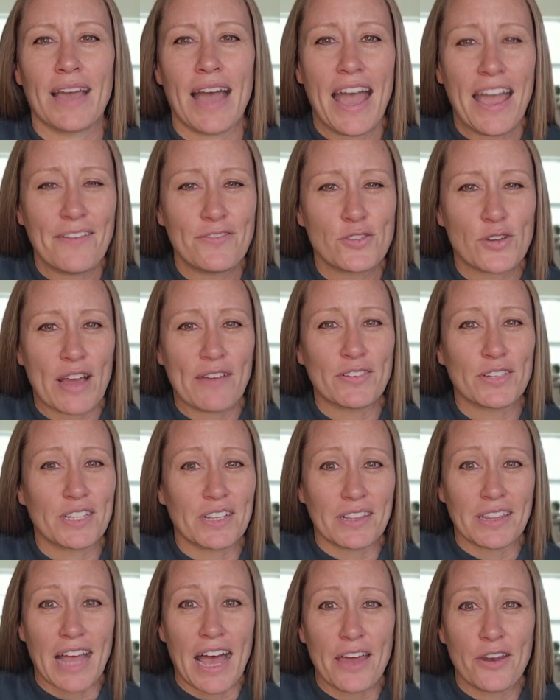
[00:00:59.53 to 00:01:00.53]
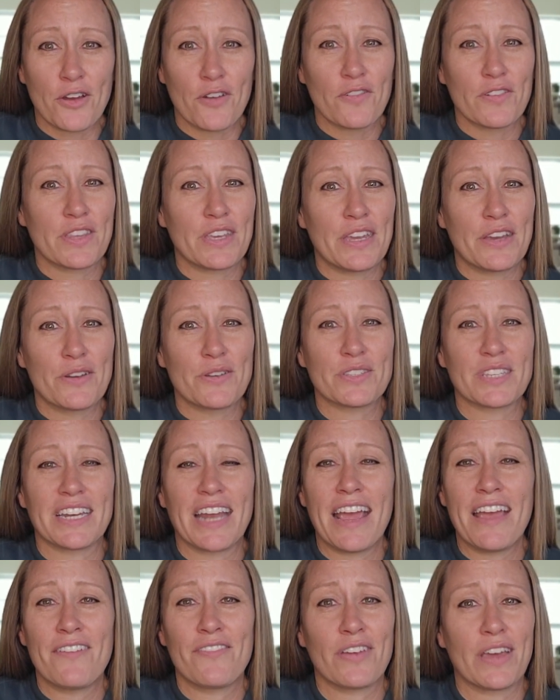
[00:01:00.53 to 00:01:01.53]
I have traveled a lot over the years, and
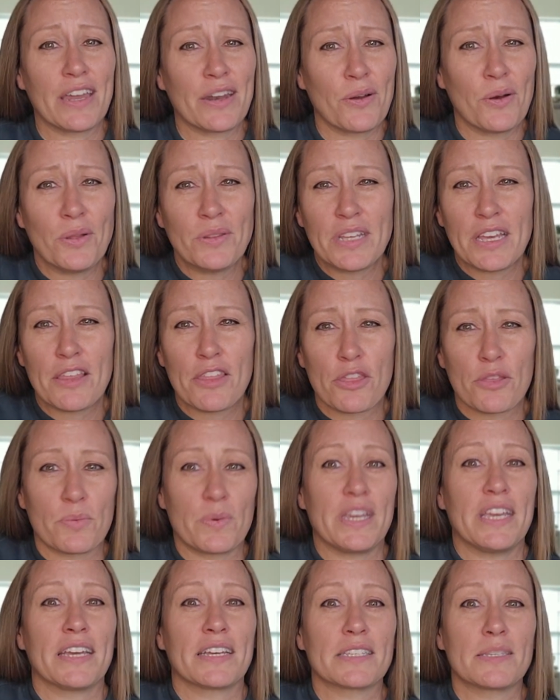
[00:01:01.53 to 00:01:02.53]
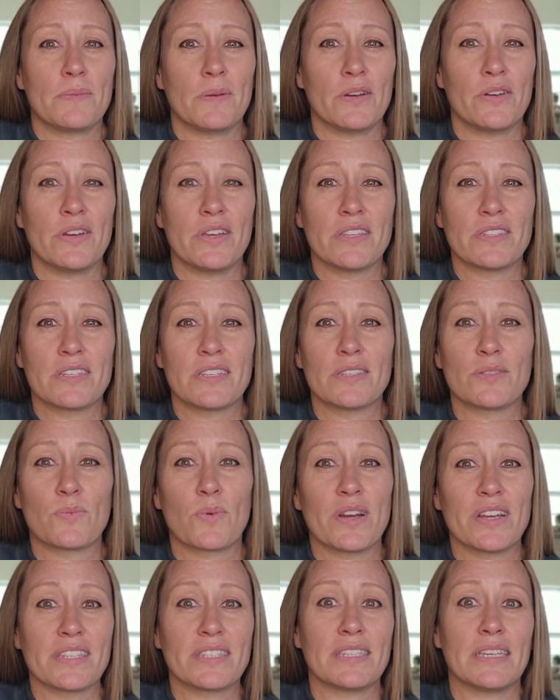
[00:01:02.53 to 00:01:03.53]
I have had only three experiences
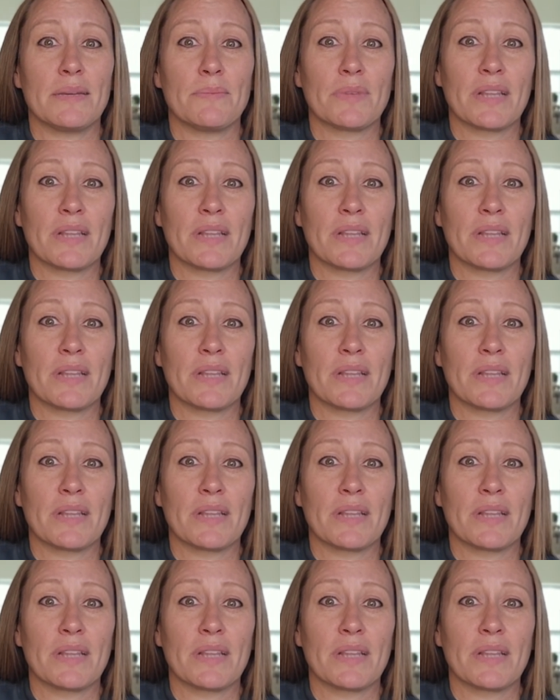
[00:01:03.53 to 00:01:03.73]
where it seemed